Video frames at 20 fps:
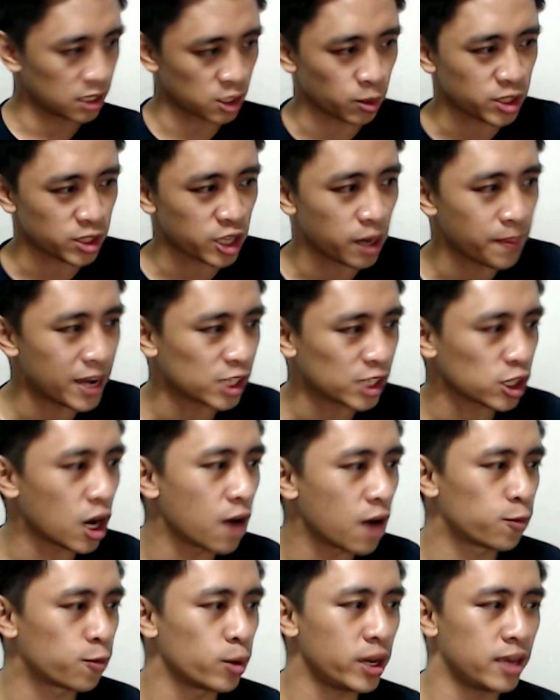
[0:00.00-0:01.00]
we start the match
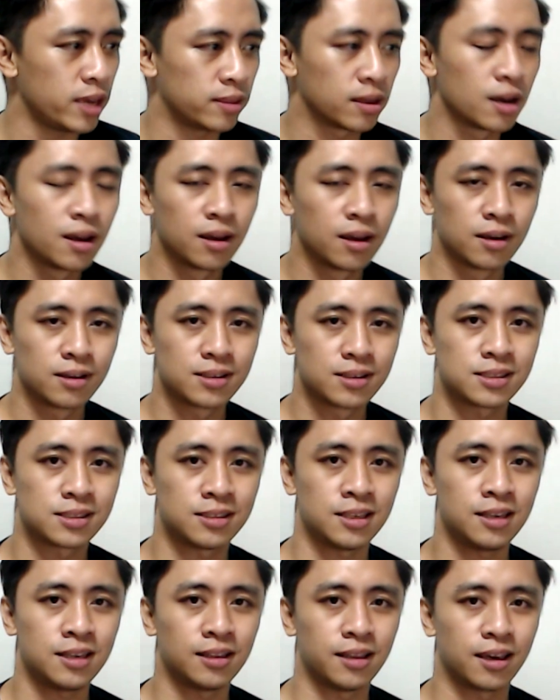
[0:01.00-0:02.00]
off with
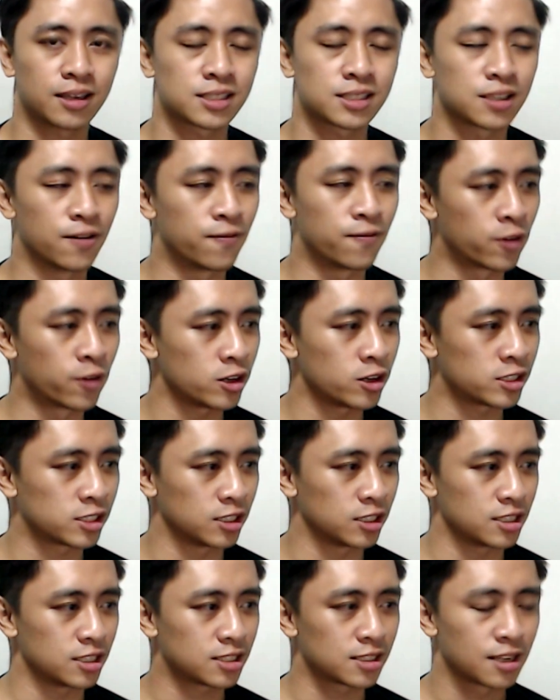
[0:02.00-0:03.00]
Steelix
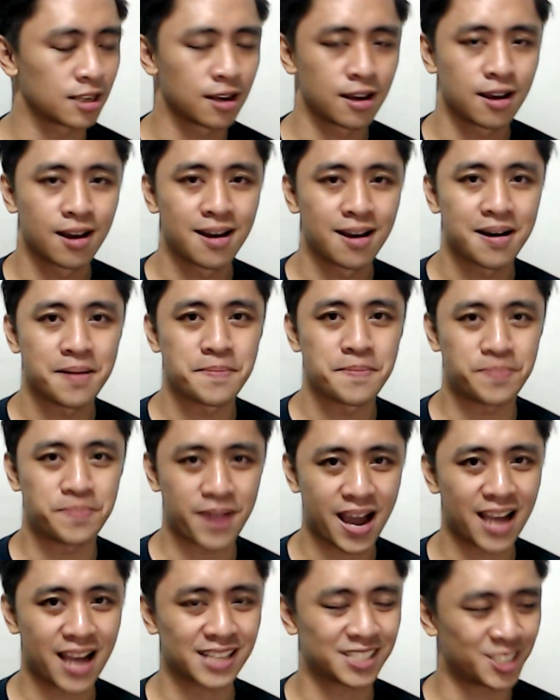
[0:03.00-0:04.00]
versus
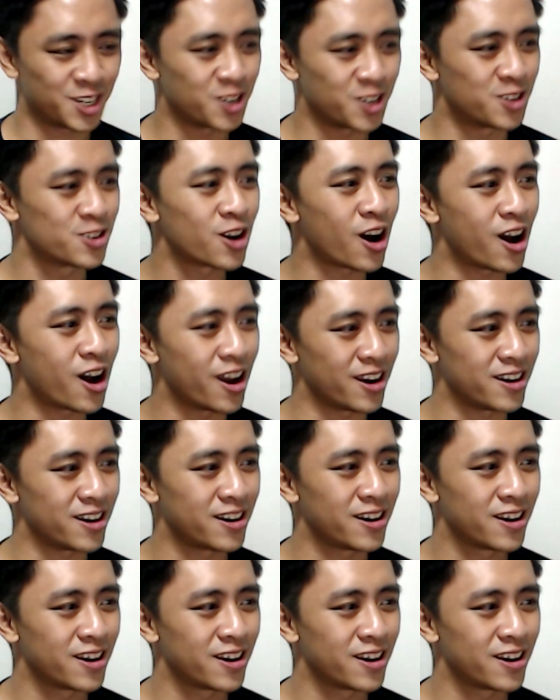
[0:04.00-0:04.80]
Bastiodon,